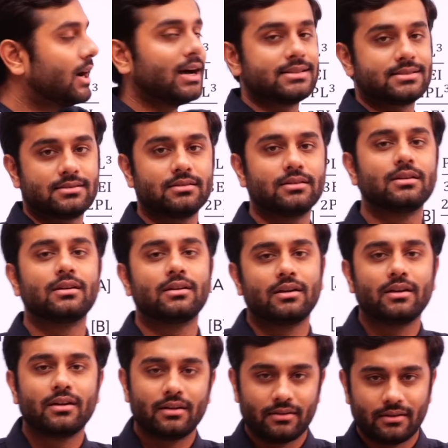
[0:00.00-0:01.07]
asked
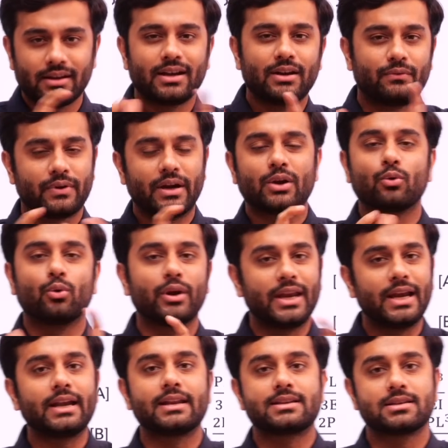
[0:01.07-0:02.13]
in different
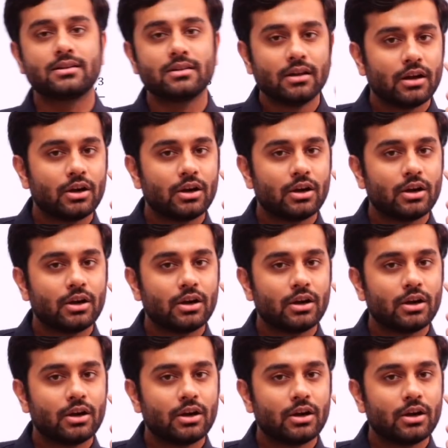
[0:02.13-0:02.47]
orientation